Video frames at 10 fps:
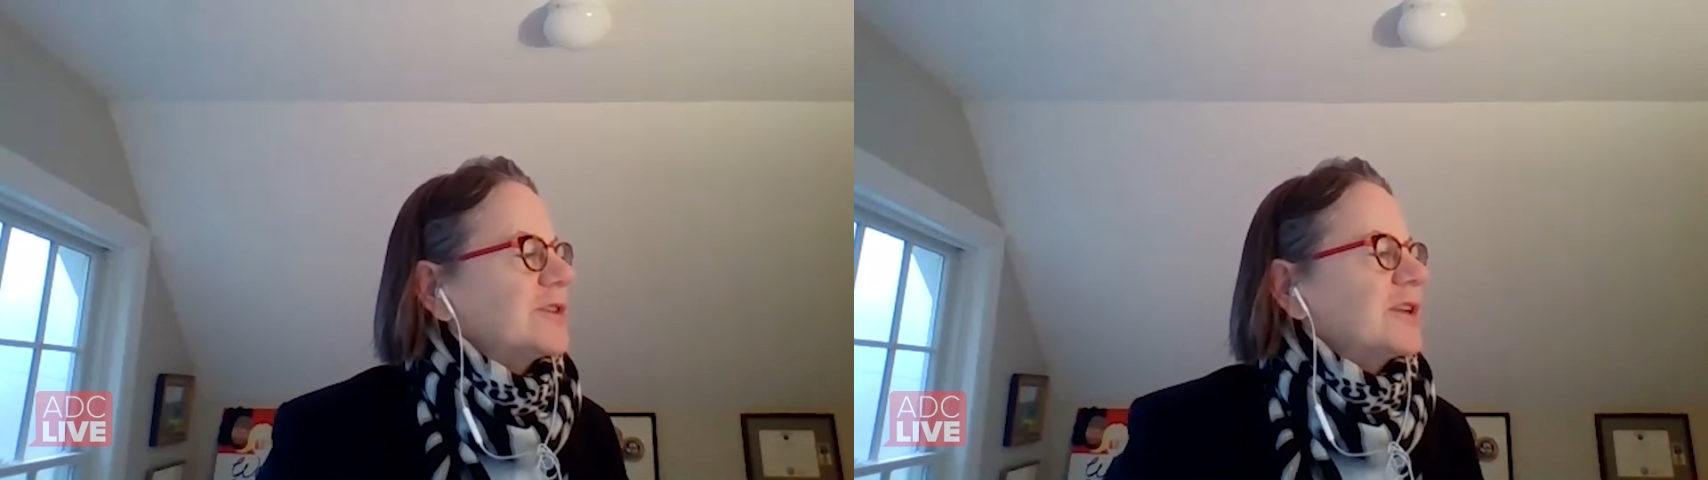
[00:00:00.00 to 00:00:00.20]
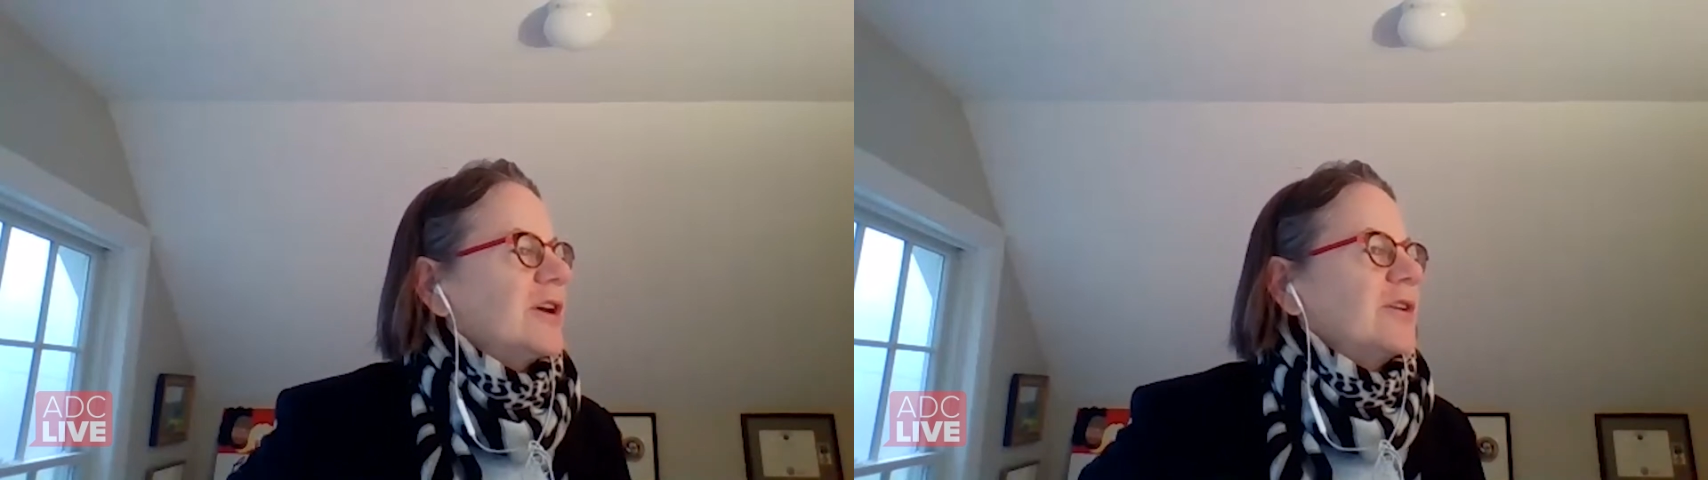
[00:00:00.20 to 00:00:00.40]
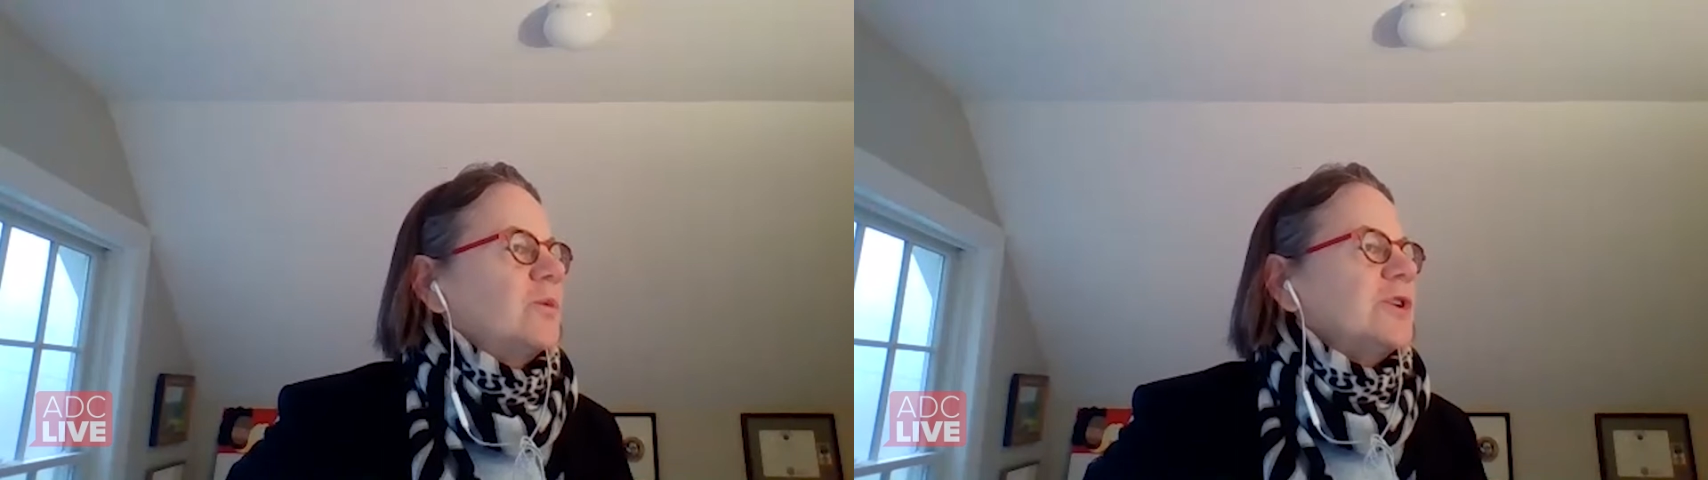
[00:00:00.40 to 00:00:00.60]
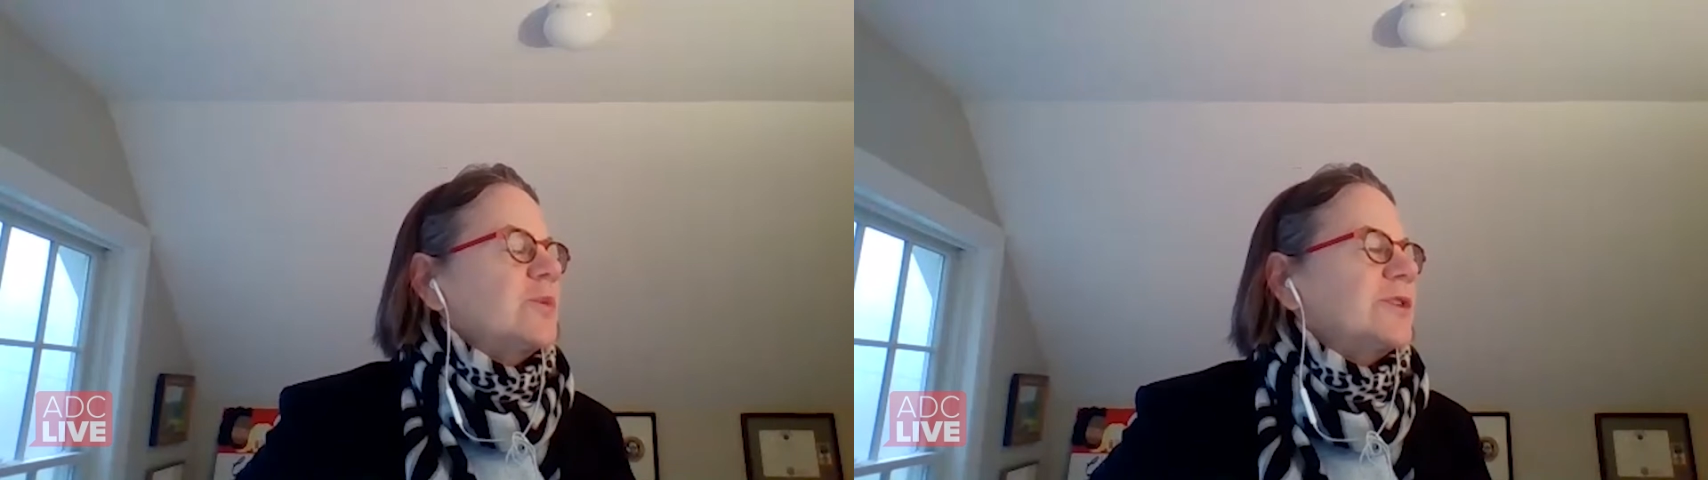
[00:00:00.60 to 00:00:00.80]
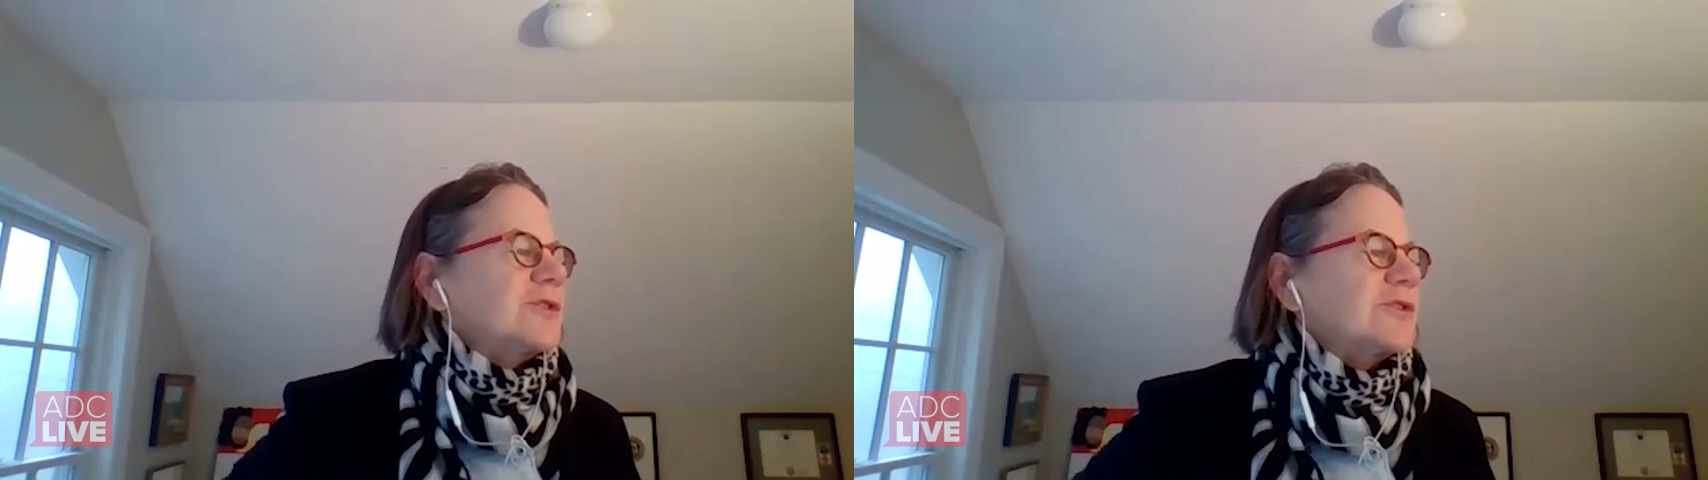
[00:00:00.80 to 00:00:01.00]
and which
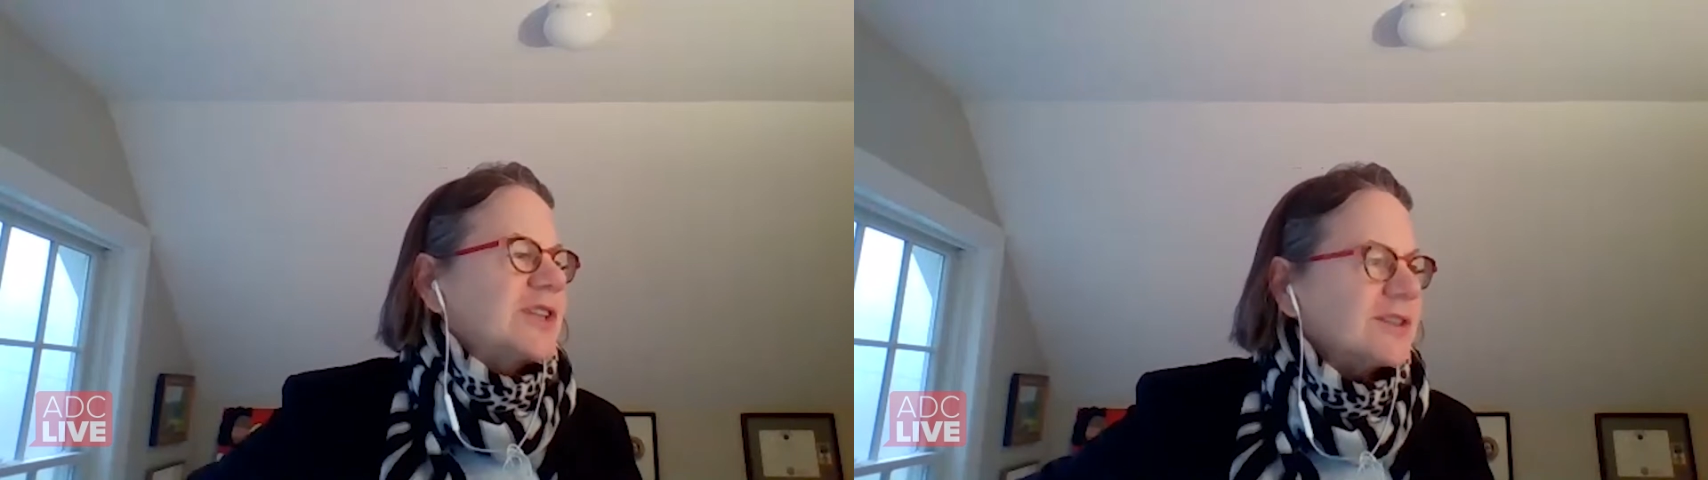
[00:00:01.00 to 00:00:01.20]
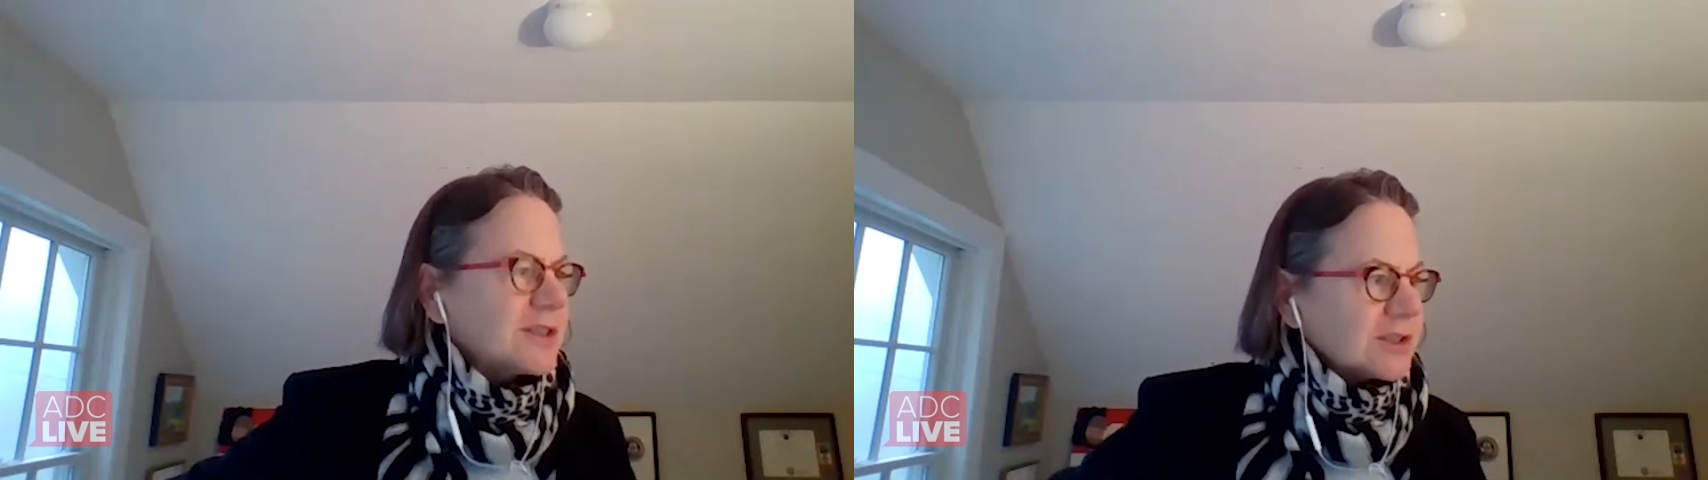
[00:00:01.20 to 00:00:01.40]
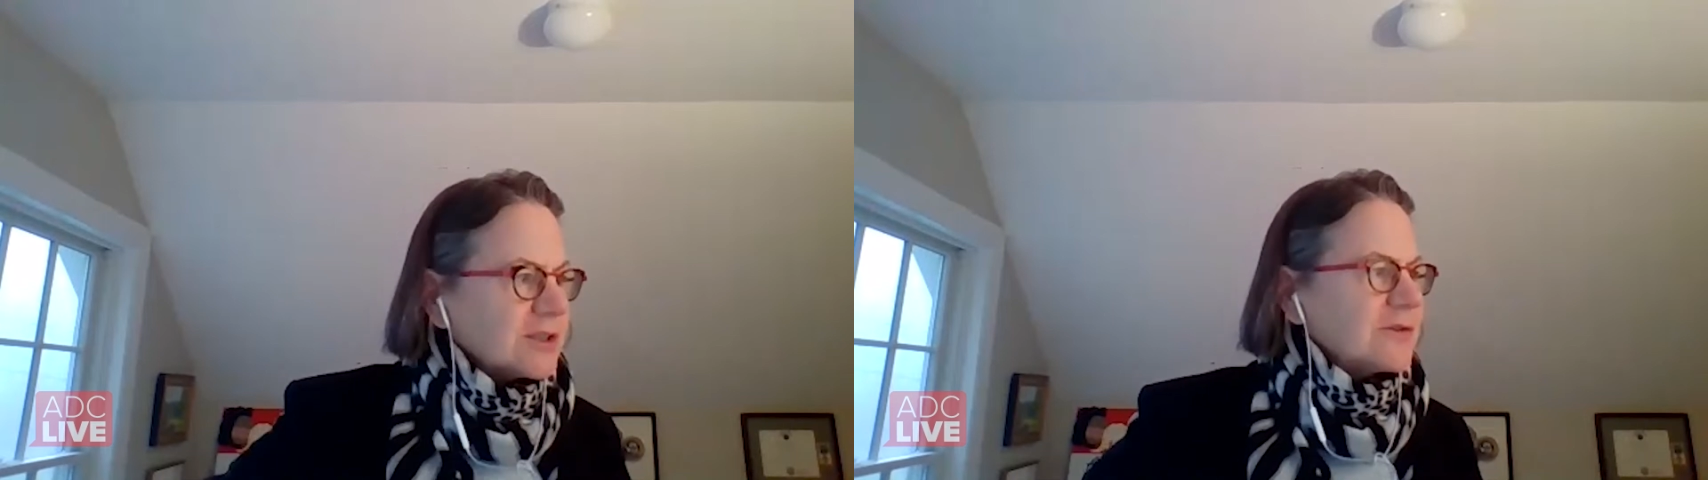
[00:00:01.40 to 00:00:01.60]
ones are sensitive